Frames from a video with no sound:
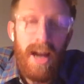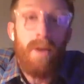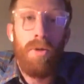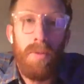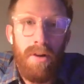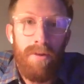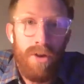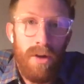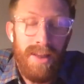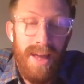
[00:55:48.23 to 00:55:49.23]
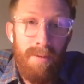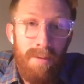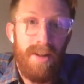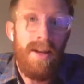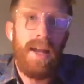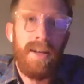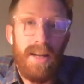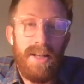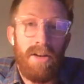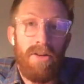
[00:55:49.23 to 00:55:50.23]
I will be reviewing them and
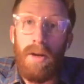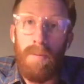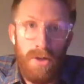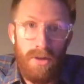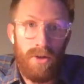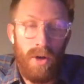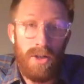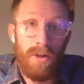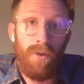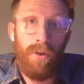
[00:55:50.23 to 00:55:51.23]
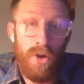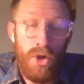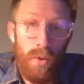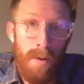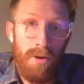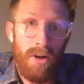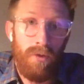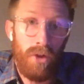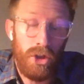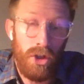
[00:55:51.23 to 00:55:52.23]
considering a bunch of those questions for future webinars
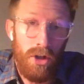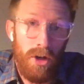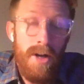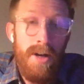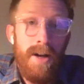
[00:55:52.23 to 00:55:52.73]
for sure.